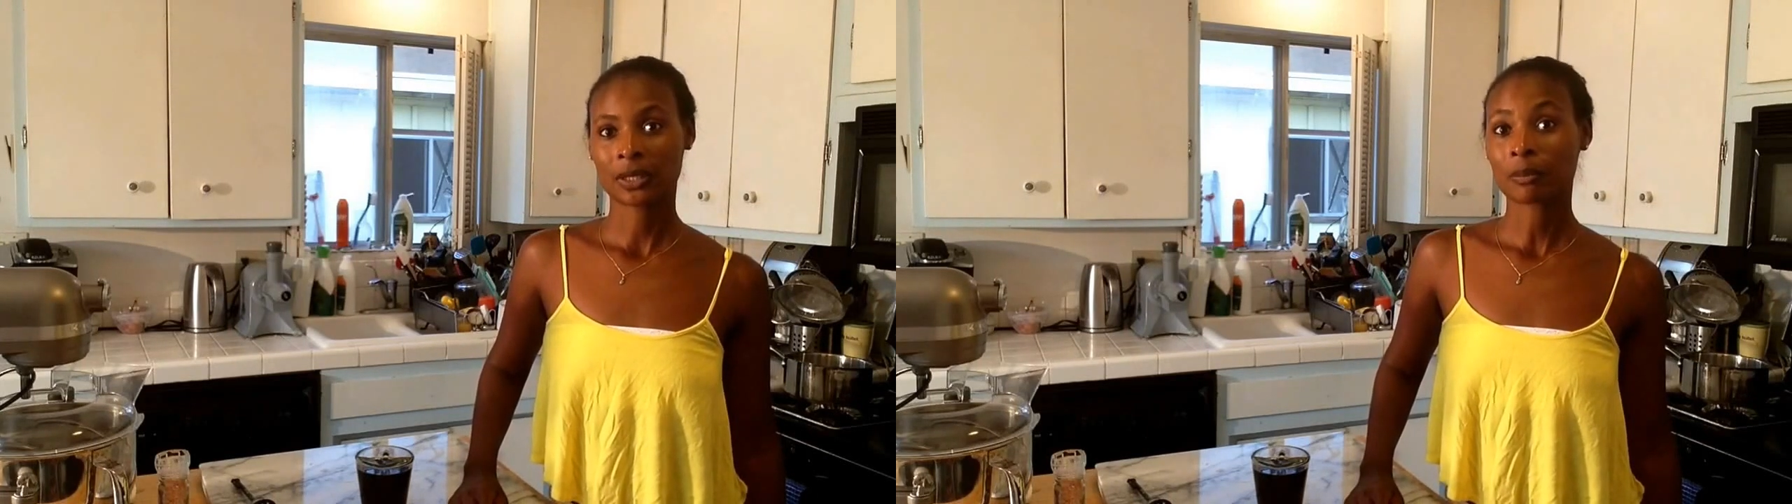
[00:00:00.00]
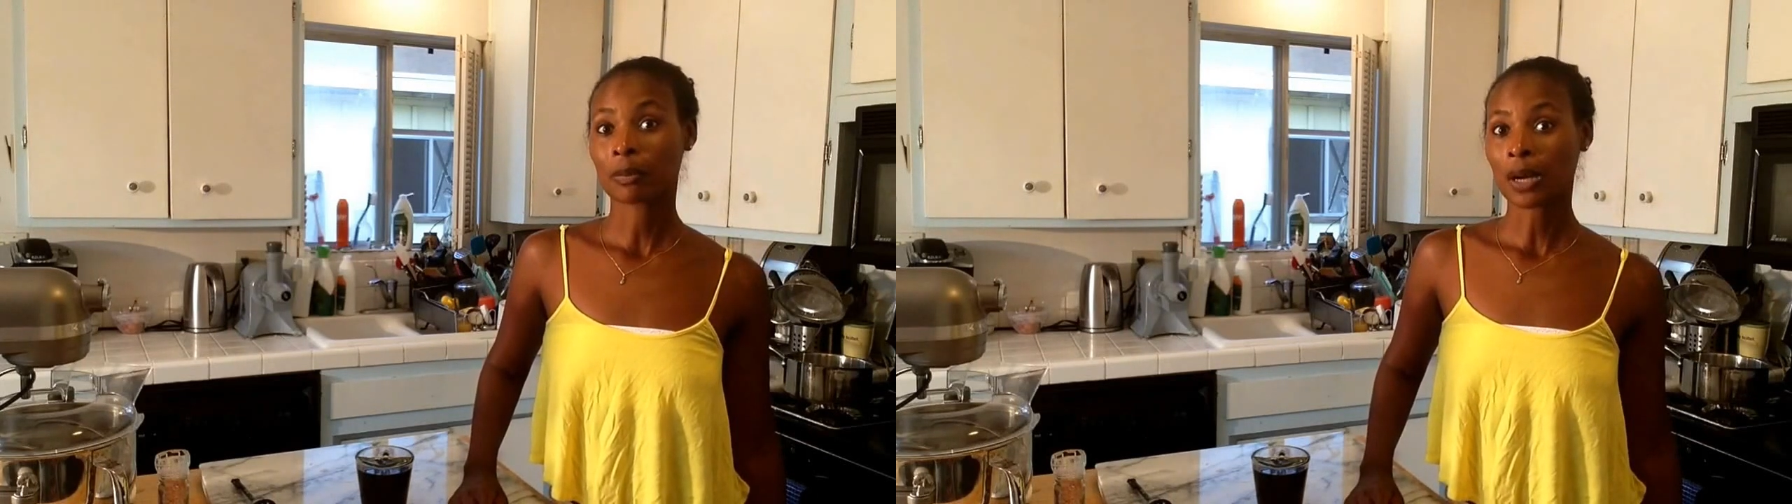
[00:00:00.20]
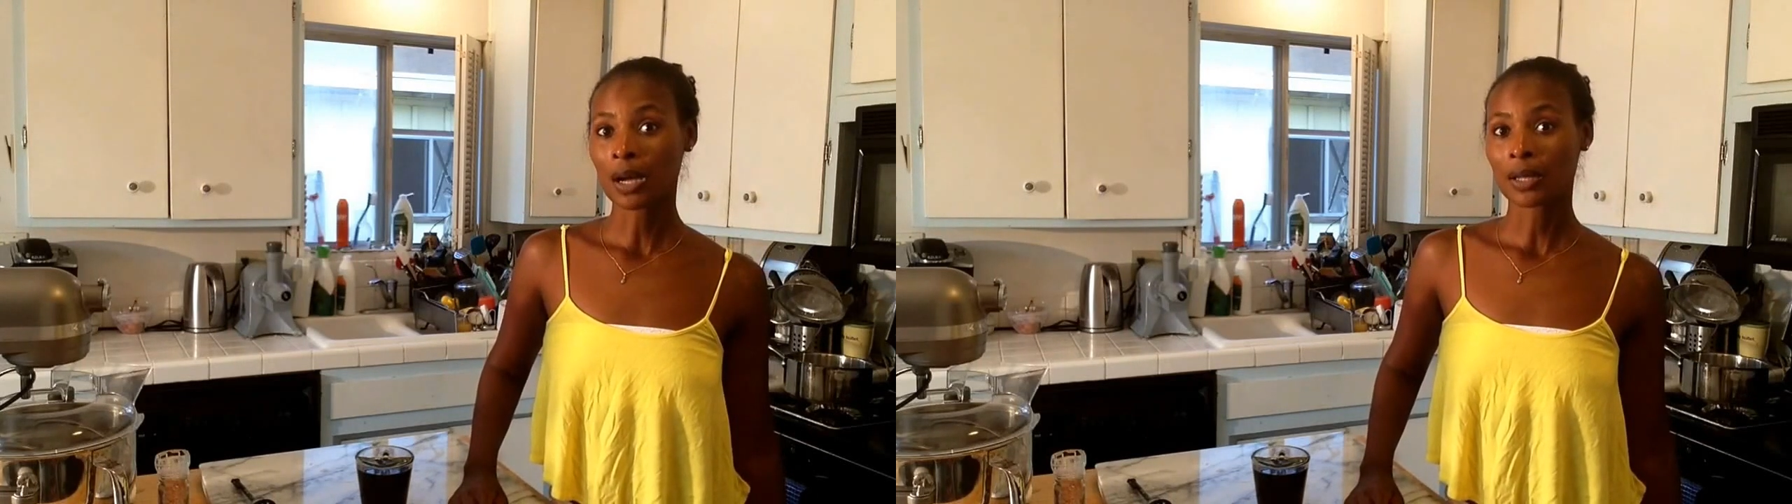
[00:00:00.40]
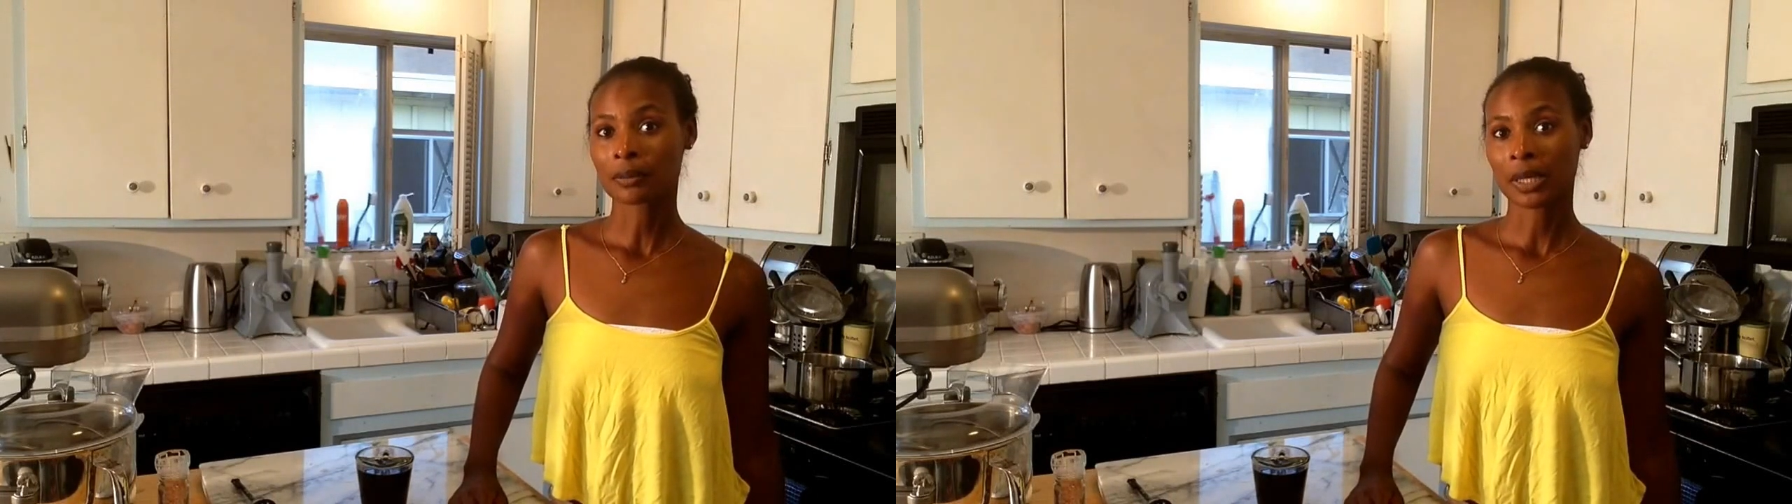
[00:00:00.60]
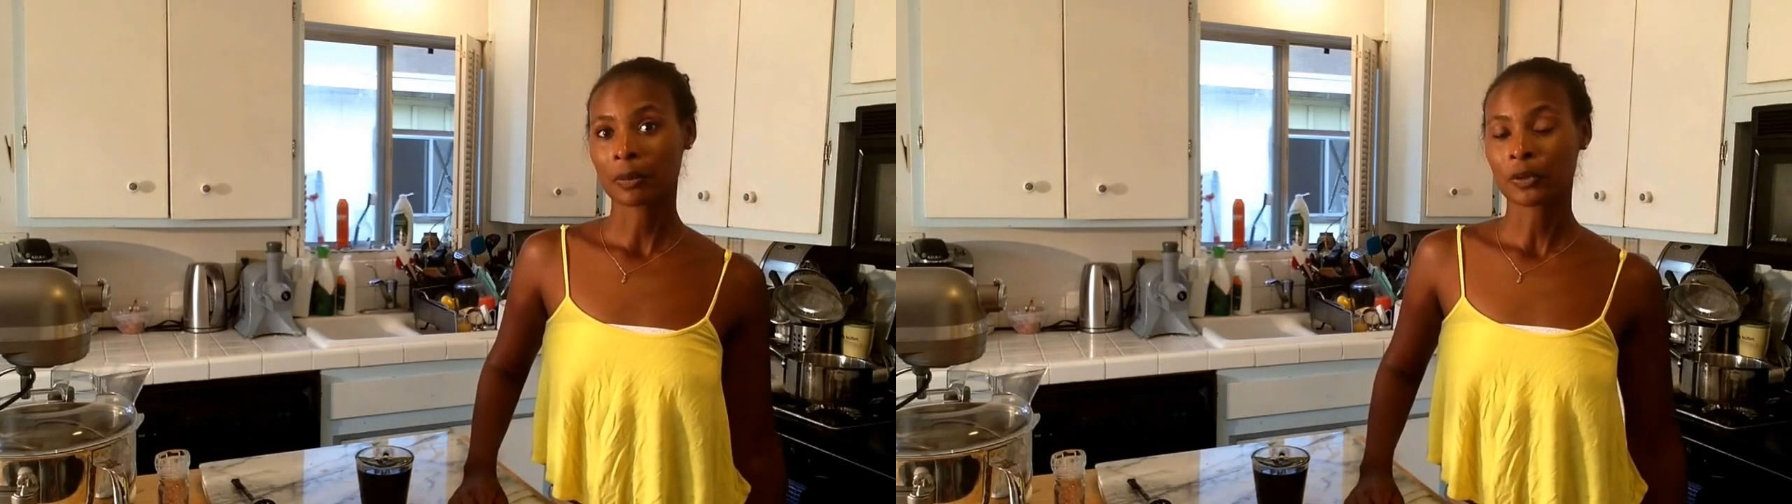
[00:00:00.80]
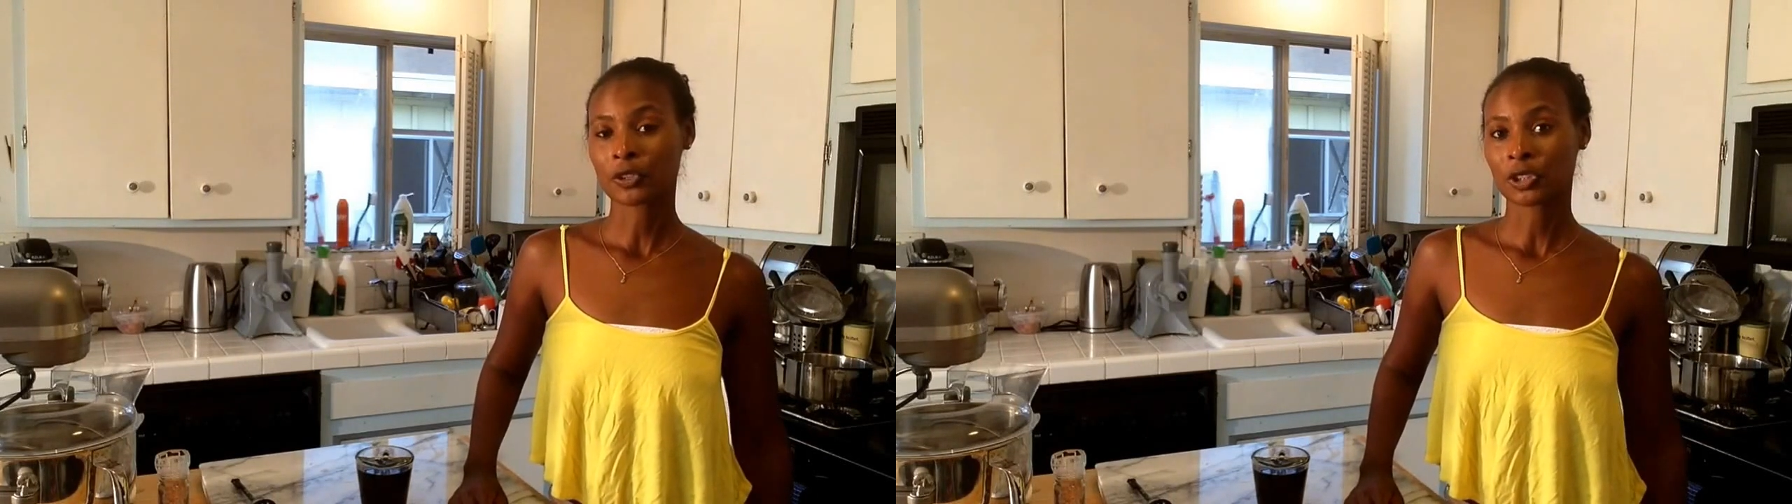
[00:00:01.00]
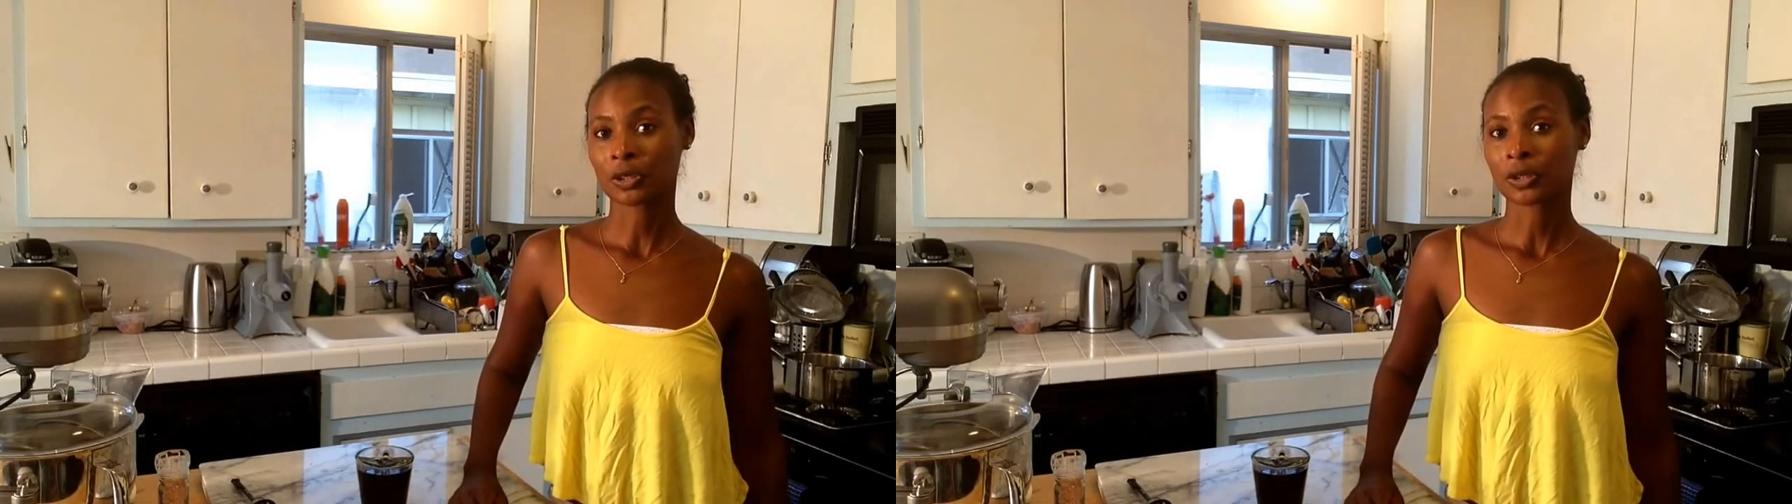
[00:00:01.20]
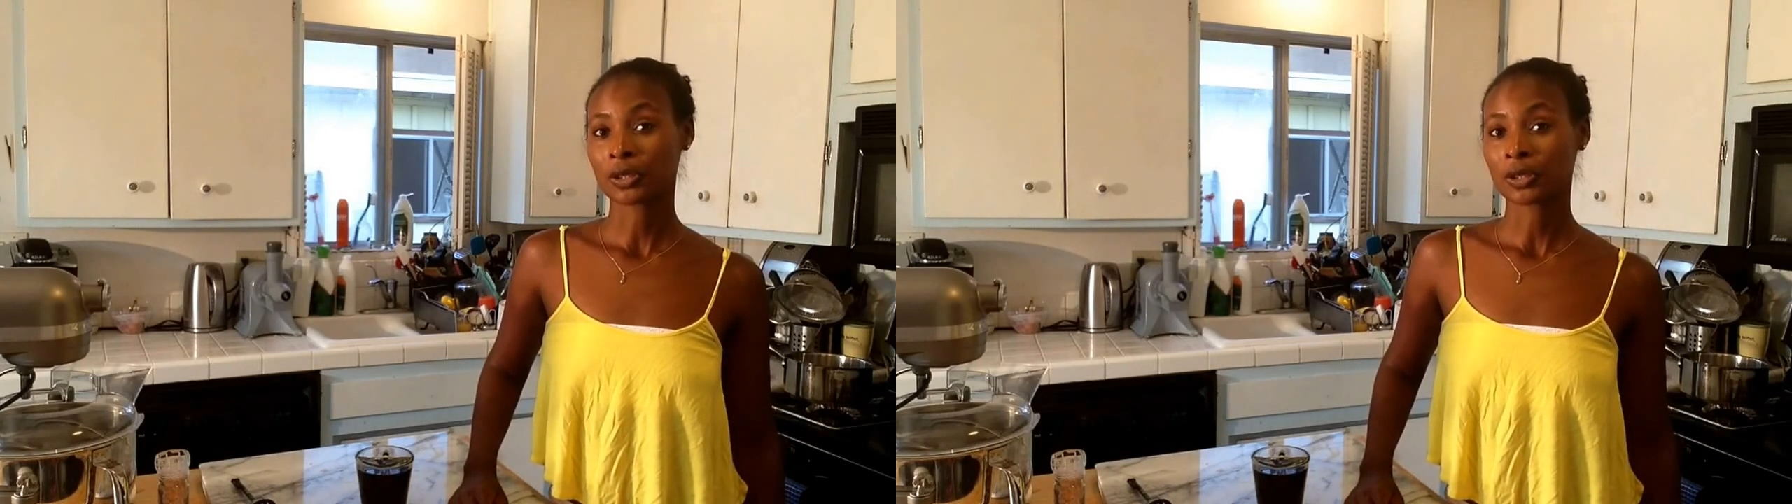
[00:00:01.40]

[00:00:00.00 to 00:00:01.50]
and bought maple sugar,